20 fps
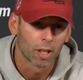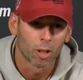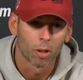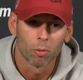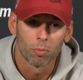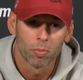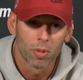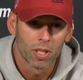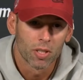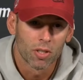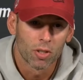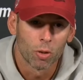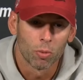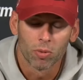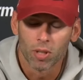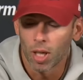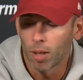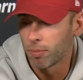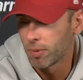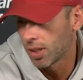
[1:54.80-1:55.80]
are going to be
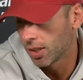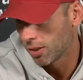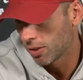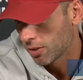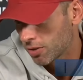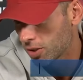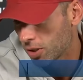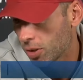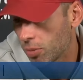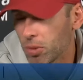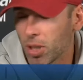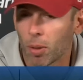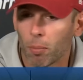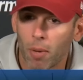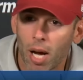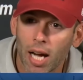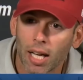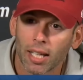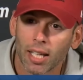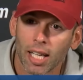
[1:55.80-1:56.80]
souped up. Then there's going to be
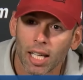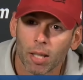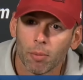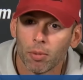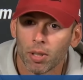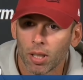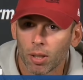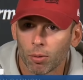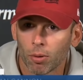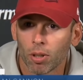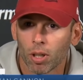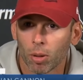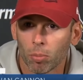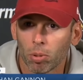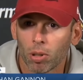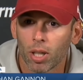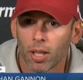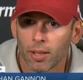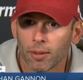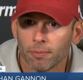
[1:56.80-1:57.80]
a mock game, and then we're
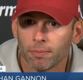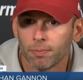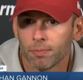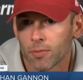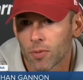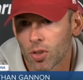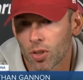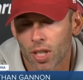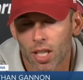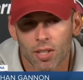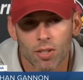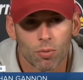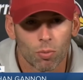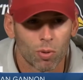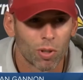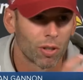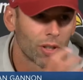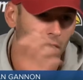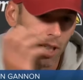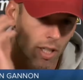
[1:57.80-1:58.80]
going to play. So
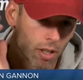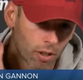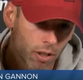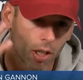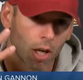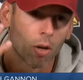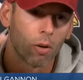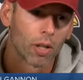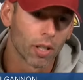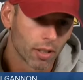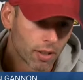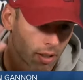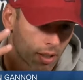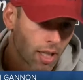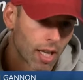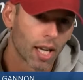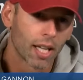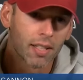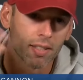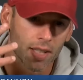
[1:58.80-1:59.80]
that's where they're going.
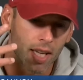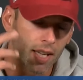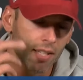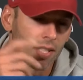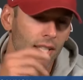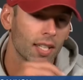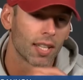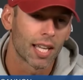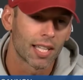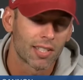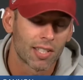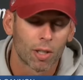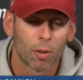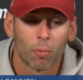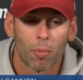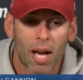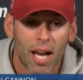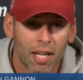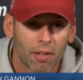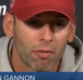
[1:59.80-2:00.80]
As, as they, that's
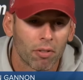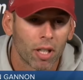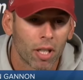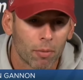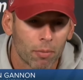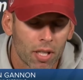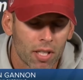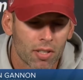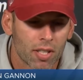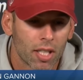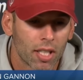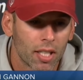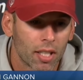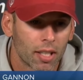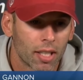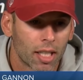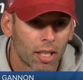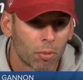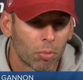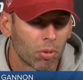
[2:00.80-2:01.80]
their mind frame as they're getting on the